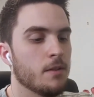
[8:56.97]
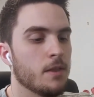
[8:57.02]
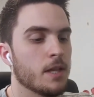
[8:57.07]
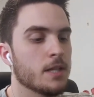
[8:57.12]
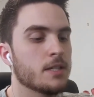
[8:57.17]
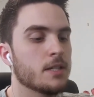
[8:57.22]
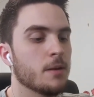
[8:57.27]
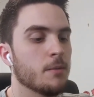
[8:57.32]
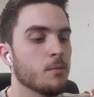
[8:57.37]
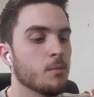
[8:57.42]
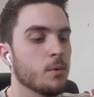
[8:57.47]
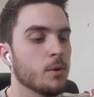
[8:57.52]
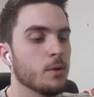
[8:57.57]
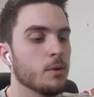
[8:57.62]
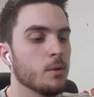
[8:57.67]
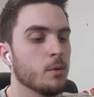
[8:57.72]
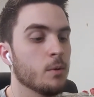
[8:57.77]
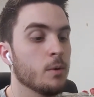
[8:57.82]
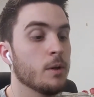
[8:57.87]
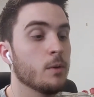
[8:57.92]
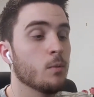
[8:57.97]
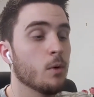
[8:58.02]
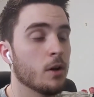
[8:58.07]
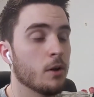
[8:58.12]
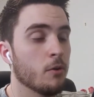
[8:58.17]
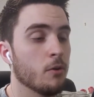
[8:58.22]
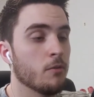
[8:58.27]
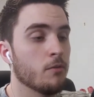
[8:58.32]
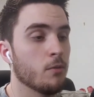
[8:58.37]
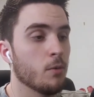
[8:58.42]
that's something we'd
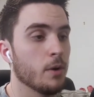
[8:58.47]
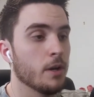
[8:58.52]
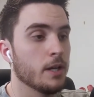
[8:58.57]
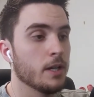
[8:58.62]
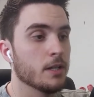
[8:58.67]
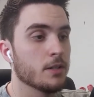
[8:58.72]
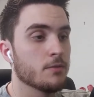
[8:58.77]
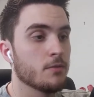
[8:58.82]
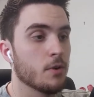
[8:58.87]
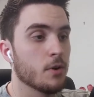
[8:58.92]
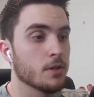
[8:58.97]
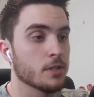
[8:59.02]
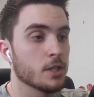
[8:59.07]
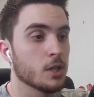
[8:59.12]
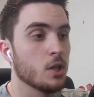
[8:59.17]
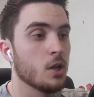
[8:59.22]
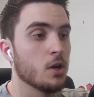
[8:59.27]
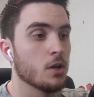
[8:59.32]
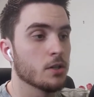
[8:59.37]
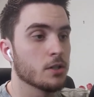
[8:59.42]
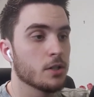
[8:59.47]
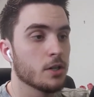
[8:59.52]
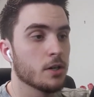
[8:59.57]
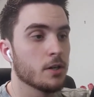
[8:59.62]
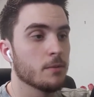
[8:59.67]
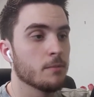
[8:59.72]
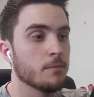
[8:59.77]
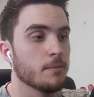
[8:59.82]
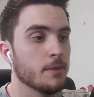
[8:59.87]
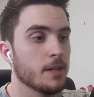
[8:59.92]
want to avoid as far as
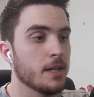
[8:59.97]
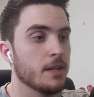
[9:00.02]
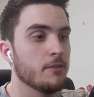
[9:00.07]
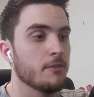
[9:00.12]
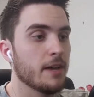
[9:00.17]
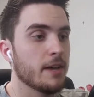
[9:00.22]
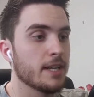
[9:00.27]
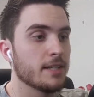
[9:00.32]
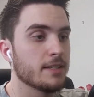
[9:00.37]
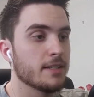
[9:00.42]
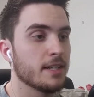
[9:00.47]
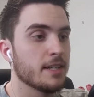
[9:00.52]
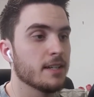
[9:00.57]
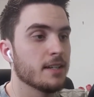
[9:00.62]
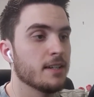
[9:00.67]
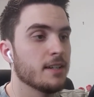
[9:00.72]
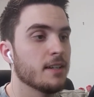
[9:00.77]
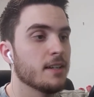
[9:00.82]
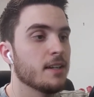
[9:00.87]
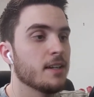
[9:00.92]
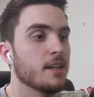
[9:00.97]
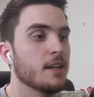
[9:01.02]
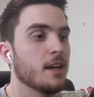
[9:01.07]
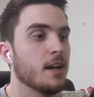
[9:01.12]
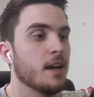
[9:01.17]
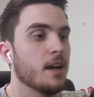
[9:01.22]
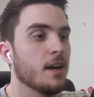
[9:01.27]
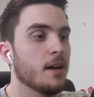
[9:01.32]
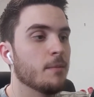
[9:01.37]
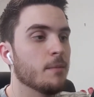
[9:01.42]
long-term investing.
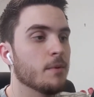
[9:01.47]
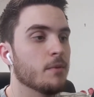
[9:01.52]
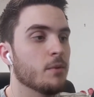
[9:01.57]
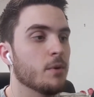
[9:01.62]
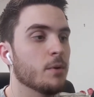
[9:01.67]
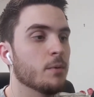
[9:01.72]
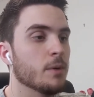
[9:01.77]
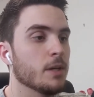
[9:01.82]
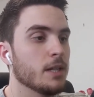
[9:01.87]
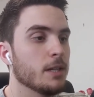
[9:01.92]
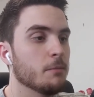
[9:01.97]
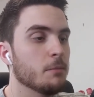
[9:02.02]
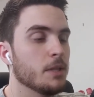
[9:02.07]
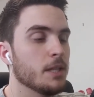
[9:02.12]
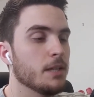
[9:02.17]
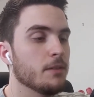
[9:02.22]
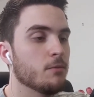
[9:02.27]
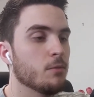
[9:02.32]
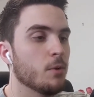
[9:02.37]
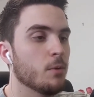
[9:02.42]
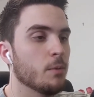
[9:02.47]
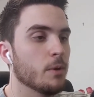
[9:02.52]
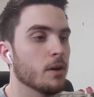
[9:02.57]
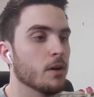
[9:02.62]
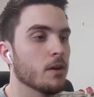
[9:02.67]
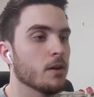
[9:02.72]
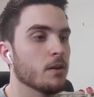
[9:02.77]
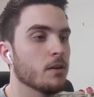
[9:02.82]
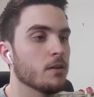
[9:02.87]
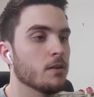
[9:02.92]
If we really believe what
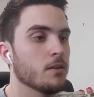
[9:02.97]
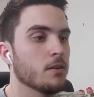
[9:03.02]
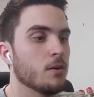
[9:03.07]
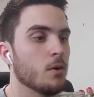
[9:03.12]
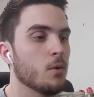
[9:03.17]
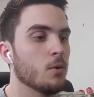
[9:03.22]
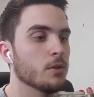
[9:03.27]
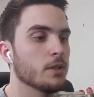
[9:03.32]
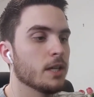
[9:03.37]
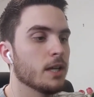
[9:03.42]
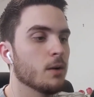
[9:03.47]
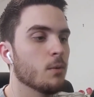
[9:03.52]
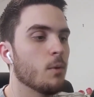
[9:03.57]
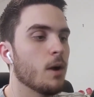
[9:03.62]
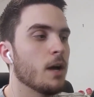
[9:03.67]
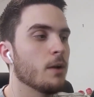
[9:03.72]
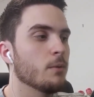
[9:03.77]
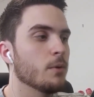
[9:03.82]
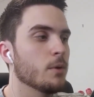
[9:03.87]
we're holding, why